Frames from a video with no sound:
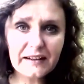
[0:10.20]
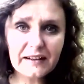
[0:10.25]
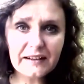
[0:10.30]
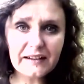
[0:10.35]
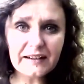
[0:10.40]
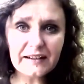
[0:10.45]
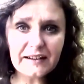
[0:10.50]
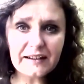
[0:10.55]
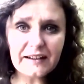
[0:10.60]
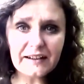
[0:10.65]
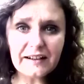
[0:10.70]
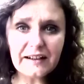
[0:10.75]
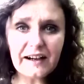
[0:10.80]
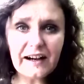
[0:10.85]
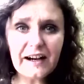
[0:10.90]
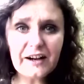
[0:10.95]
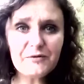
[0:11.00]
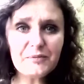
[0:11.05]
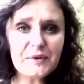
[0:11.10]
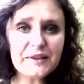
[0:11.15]

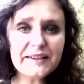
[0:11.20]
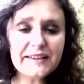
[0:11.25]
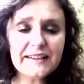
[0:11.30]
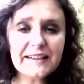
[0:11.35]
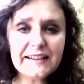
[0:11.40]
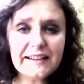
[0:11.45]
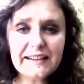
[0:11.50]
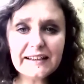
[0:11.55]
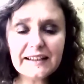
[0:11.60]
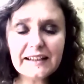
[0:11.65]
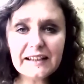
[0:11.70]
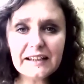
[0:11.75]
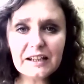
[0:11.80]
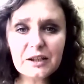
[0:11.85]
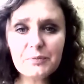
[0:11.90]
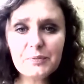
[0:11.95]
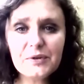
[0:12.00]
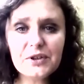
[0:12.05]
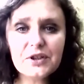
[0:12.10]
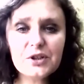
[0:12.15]
I've been taking
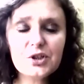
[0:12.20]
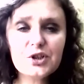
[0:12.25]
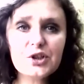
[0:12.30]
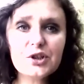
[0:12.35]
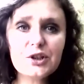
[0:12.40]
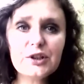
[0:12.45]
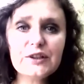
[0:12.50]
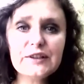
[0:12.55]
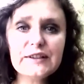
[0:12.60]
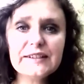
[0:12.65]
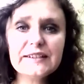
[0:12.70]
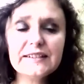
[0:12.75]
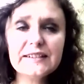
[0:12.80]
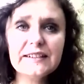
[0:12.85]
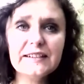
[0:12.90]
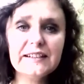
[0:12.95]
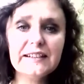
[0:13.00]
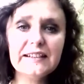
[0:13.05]
pictures